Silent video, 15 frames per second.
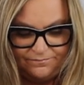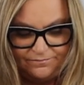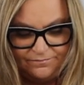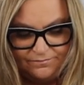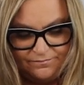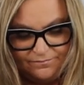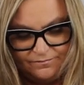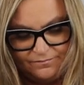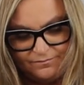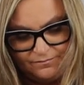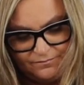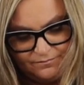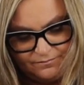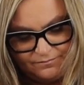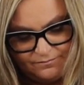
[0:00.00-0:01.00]

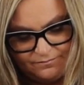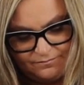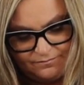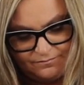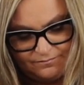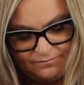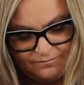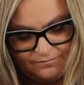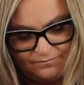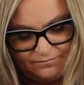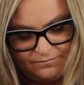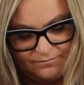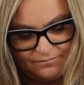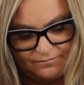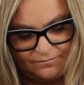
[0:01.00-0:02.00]

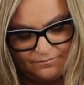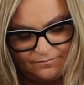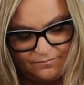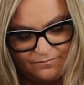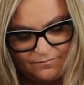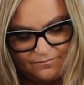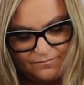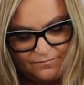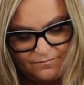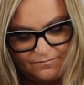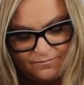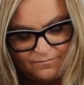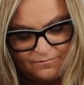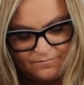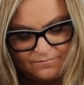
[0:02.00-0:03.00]

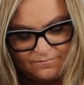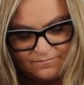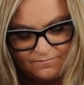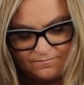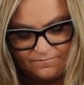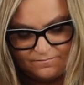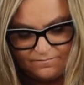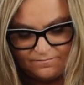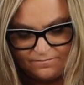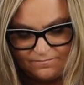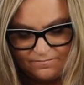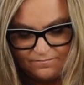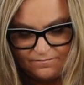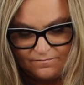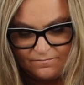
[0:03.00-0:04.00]

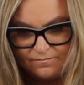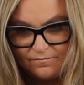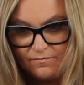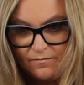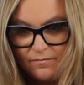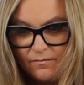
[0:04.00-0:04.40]
No one is speaking in this clip.